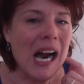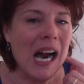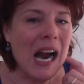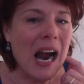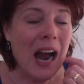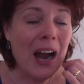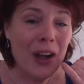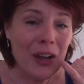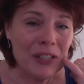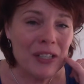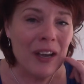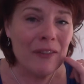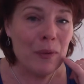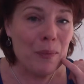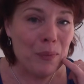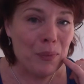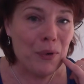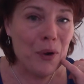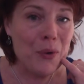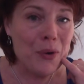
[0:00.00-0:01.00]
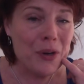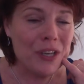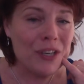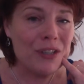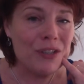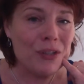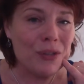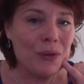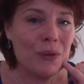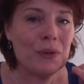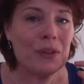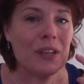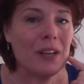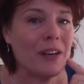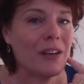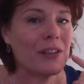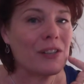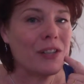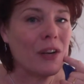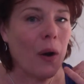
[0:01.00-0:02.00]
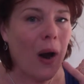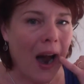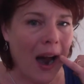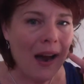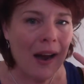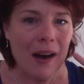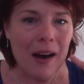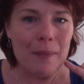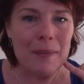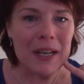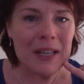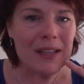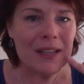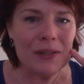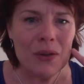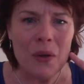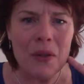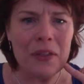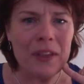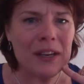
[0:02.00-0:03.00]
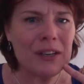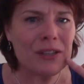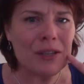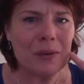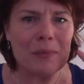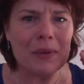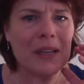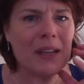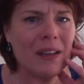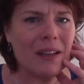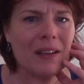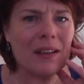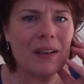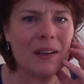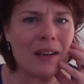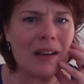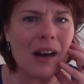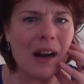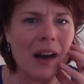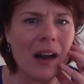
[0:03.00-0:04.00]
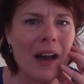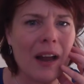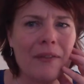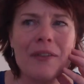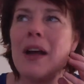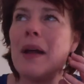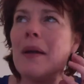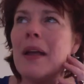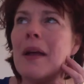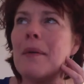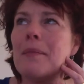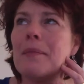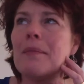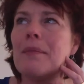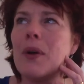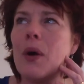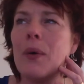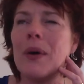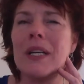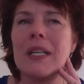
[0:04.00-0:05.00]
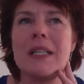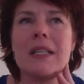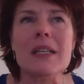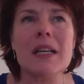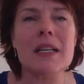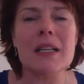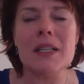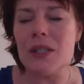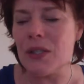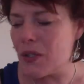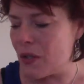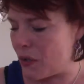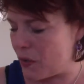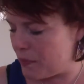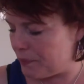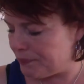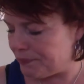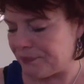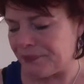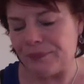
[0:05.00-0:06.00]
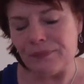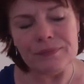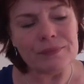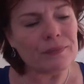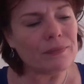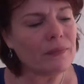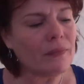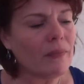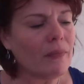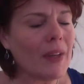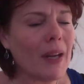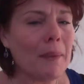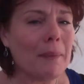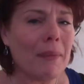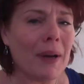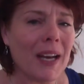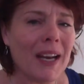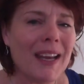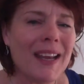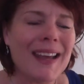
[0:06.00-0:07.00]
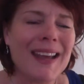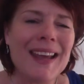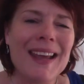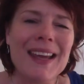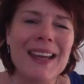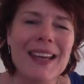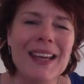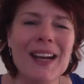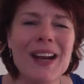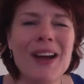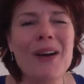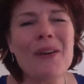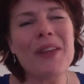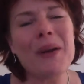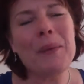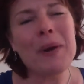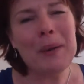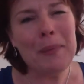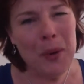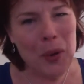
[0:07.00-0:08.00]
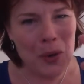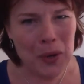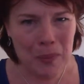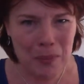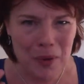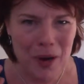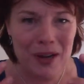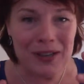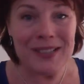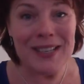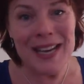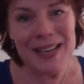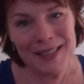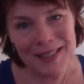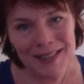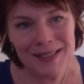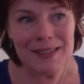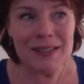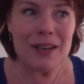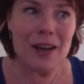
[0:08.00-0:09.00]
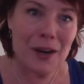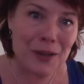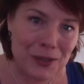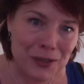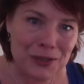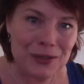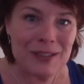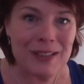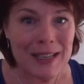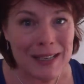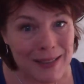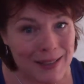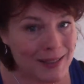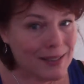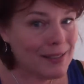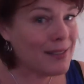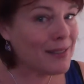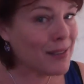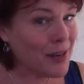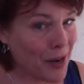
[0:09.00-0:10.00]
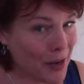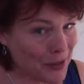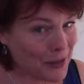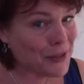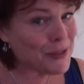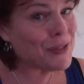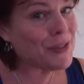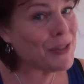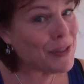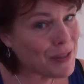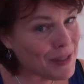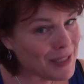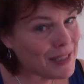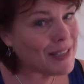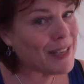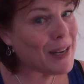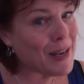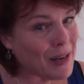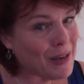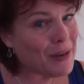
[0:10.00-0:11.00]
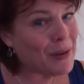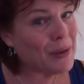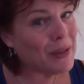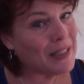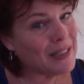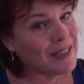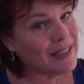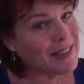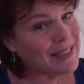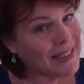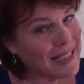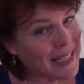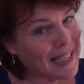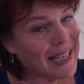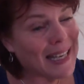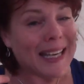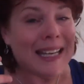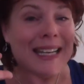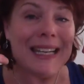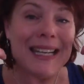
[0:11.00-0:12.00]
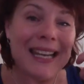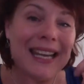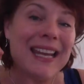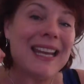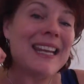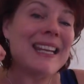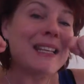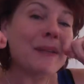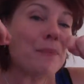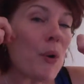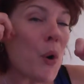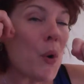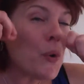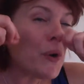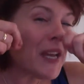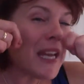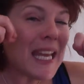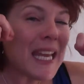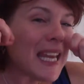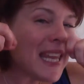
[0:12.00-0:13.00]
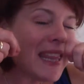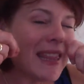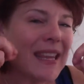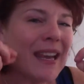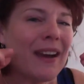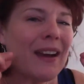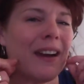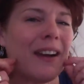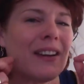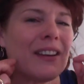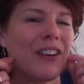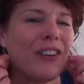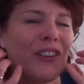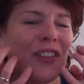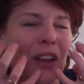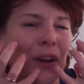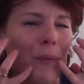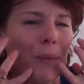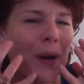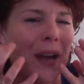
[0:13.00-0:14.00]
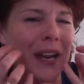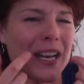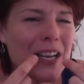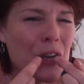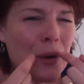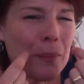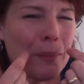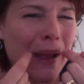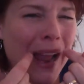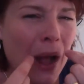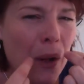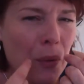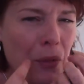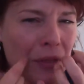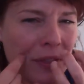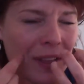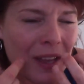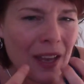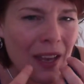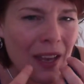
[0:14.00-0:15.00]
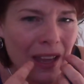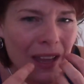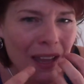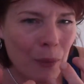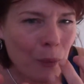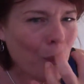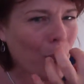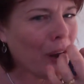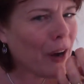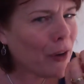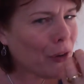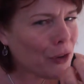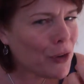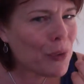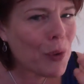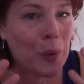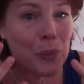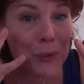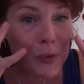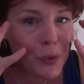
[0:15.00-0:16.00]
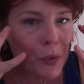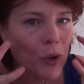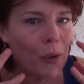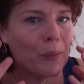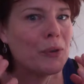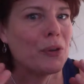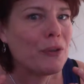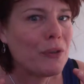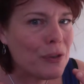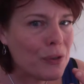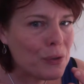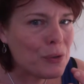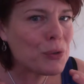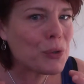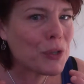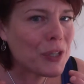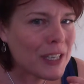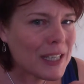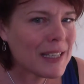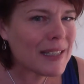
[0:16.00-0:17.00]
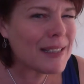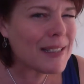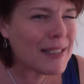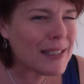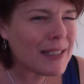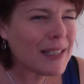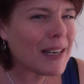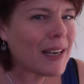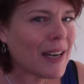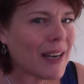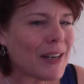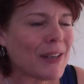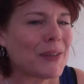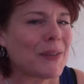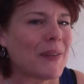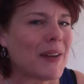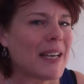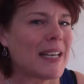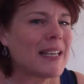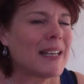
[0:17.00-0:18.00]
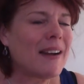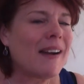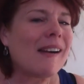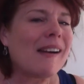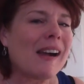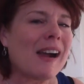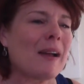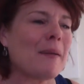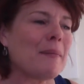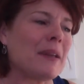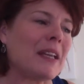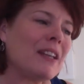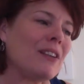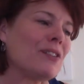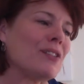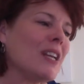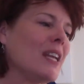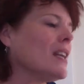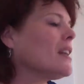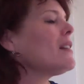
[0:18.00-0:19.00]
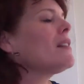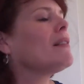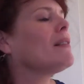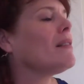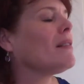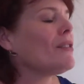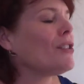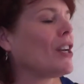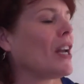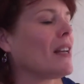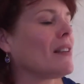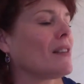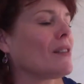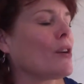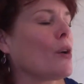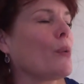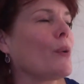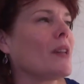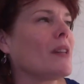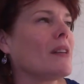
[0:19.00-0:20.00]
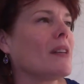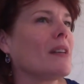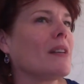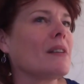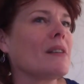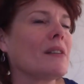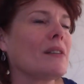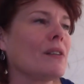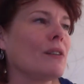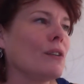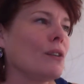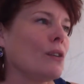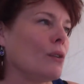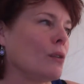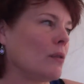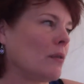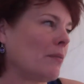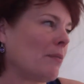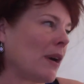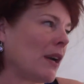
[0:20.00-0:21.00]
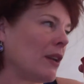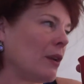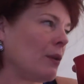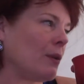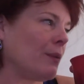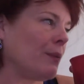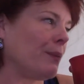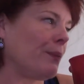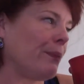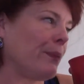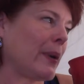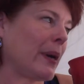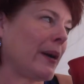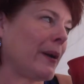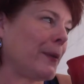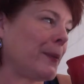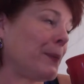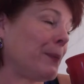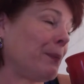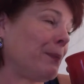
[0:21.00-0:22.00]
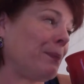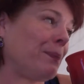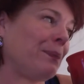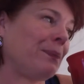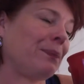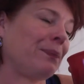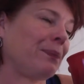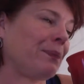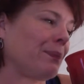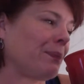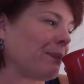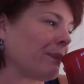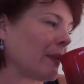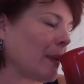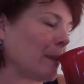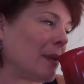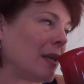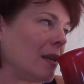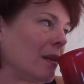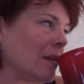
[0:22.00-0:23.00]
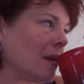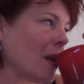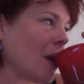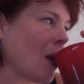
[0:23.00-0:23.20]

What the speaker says: I also have a broken tooth here. So I mean, this whole thing should be, I am going to the dentist soon. But, you know, they want to poke and prod. Dentist doctors, you know, sticking things, poking in there. You're there right in your mouth where you absorb your nutrients, you know. I mean, you're taking chances going to the dentist too. But I mean,